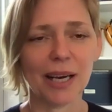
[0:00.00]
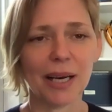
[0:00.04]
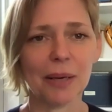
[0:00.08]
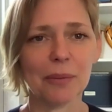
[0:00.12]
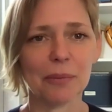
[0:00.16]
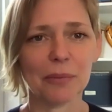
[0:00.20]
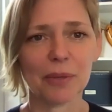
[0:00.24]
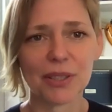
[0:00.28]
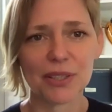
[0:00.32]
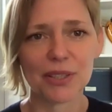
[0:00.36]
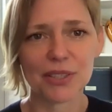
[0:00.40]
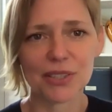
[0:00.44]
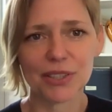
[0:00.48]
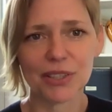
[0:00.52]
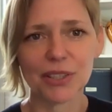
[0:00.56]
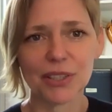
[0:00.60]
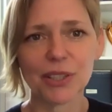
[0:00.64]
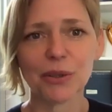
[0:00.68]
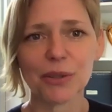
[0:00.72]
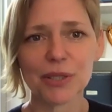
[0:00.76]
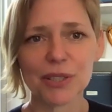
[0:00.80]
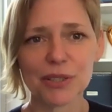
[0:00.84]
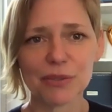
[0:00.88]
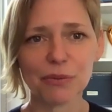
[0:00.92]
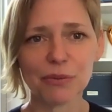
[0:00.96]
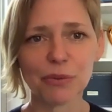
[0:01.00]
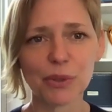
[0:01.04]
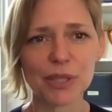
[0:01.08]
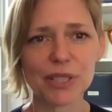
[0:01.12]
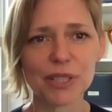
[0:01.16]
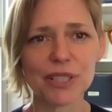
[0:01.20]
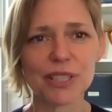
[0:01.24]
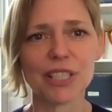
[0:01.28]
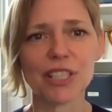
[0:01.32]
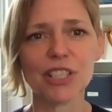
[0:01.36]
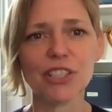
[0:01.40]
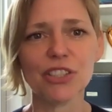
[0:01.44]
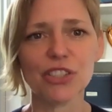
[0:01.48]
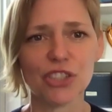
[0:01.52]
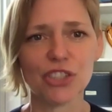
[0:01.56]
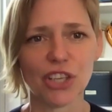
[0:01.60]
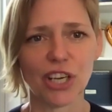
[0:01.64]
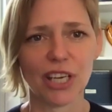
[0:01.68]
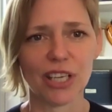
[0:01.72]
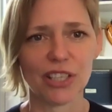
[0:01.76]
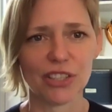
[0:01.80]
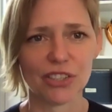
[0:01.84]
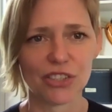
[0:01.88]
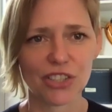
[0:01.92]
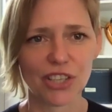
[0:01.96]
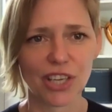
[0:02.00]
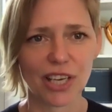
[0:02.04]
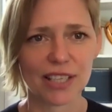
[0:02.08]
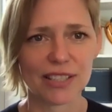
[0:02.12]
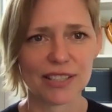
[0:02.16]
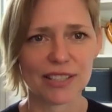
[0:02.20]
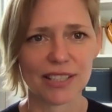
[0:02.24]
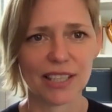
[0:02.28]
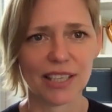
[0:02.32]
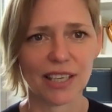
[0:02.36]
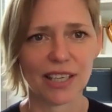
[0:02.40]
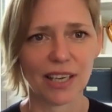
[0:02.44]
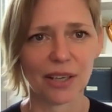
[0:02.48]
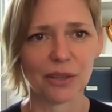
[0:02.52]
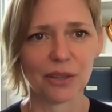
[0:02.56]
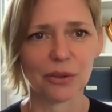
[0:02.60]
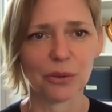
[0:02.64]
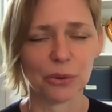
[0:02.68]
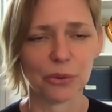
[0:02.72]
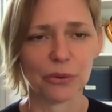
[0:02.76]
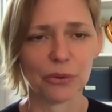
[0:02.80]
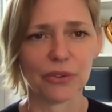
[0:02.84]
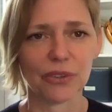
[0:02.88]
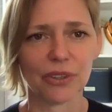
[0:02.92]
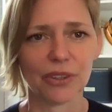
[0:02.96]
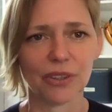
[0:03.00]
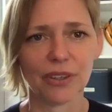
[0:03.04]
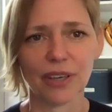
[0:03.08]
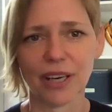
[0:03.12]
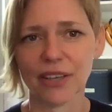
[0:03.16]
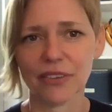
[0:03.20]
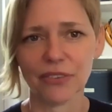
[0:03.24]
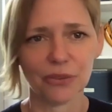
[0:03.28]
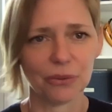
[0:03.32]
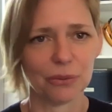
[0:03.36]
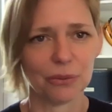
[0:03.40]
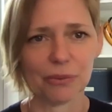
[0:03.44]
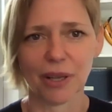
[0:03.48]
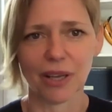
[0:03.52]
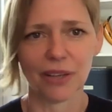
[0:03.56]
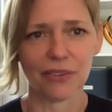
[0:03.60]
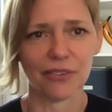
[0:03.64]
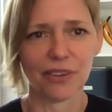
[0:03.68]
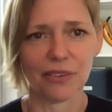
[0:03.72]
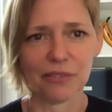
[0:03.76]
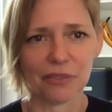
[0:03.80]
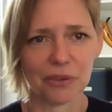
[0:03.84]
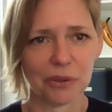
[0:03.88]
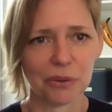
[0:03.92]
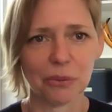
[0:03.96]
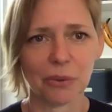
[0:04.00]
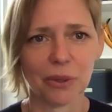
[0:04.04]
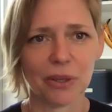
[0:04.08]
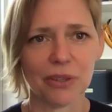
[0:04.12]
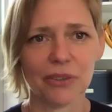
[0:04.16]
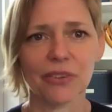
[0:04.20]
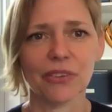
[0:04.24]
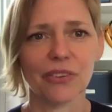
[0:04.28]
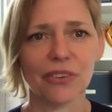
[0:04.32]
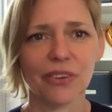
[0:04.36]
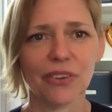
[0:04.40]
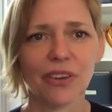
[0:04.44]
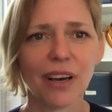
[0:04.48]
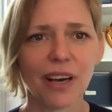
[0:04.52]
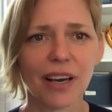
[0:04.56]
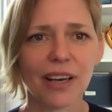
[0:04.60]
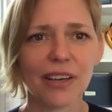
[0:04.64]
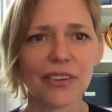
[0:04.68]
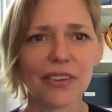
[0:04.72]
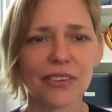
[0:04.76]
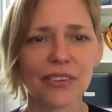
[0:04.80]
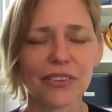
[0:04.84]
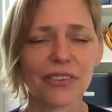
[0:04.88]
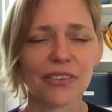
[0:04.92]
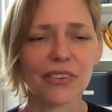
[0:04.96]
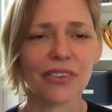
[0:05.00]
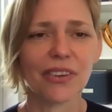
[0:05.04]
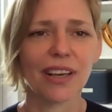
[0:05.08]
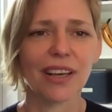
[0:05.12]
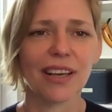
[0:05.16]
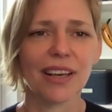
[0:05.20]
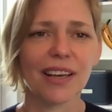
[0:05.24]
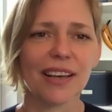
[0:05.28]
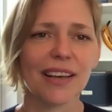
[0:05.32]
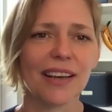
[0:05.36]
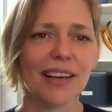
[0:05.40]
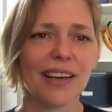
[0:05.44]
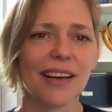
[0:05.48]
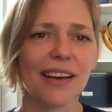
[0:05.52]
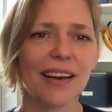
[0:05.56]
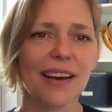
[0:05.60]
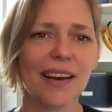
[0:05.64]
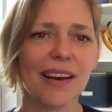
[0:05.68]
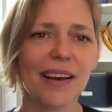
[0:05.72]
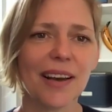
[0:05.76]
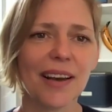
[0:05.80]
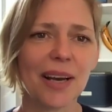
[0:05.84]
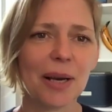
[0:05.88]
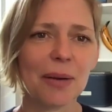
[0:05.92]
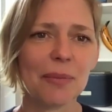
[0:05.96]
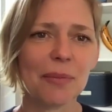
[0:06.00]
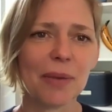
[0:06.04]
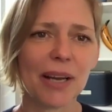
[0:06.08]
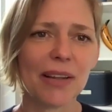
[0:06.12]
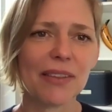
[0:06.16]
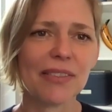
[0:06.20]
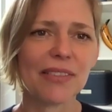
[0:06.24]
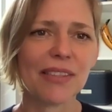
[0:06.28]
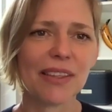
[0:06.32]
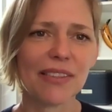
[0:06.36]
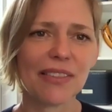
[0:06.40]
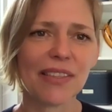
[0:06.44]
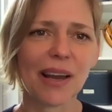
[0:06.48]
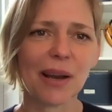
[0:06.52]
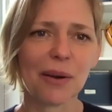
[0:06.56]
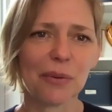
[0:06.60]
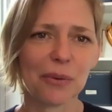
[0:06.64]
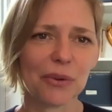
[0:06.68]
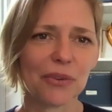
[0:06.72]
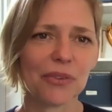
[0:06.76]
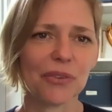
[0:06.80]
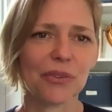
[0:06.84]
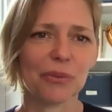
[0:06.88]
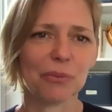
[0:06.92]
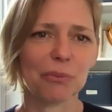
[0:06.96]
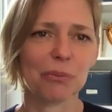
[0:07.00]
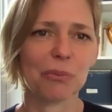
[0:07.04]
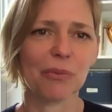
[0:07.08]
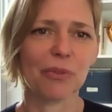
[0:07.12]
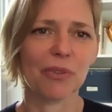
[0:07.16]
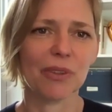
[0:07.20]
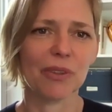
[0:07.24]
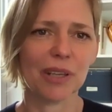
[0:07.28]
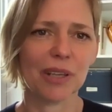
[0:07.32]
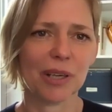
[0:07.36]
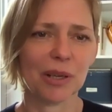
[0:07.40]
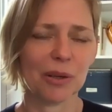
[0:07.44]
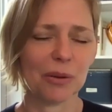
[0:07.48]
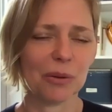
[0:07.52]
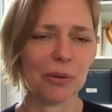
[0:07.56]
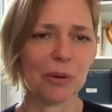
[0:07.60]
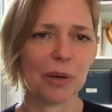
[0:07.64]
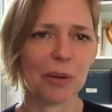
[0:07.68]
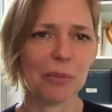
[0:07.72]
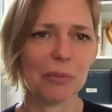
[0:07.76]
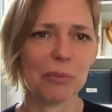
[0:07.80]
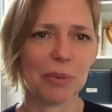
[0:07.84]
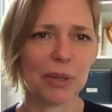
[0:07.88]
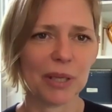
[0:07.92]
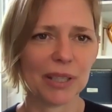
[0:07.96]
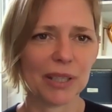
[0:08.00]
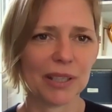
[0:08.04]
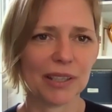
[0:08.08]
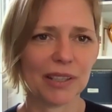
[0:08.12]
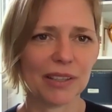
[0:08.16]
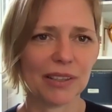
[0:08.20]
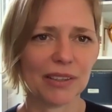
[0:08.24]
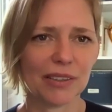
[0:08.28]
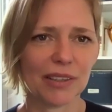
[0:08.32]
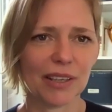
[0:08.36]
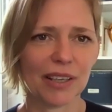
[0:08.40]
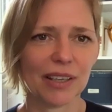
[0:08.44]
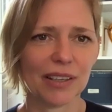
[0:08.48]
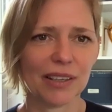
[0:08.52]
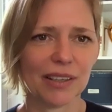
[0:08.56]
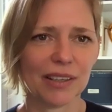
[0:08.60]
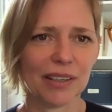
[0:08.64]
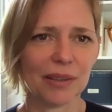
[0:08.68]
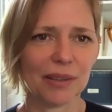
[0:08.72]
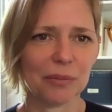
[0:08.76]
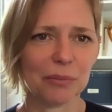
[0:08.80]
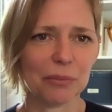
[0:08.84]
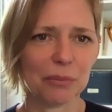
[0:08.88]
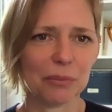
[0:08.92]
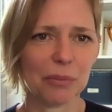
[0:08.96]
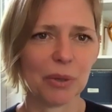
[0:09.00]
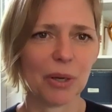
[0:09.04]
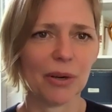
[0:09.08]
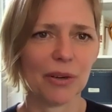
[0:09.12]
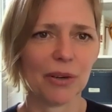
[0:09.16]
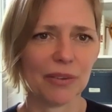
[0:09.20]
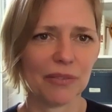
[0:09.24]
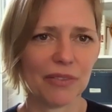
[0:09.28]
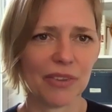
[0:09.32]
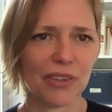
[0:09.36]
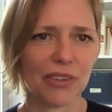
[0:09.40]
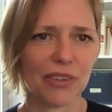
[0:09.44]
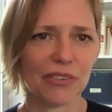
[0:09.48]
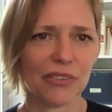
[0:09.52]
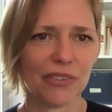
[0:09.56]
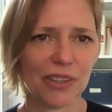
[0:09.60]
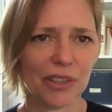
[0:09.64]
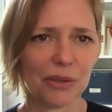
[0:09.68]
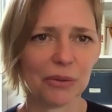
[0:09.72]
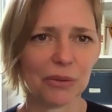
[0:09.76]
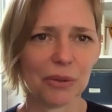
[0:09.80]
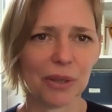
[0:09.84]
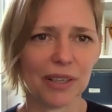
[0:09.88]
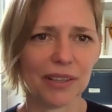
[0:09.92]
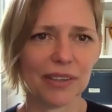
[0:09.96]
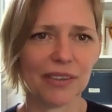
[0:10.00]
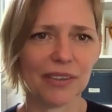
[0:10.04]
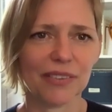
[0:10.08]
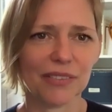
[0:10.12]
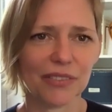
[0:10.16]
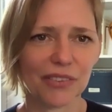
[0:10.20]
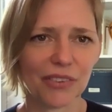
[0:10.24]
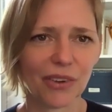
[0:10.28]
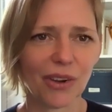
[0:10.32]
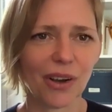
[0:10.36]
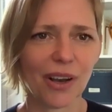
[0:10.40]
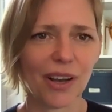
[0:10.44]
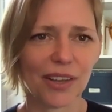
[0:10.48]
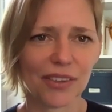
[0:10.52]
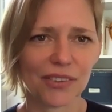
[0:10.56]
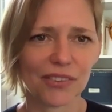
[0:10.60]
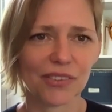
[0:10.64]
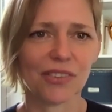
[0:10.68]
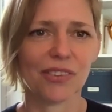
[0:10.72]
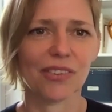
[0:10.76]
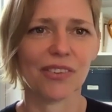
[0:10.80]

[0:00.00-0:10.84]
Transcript: because um, you know his voice did change as he got older as as everyone's does yeah. Um, I think that was, you know, a big uh, part of the secret sauce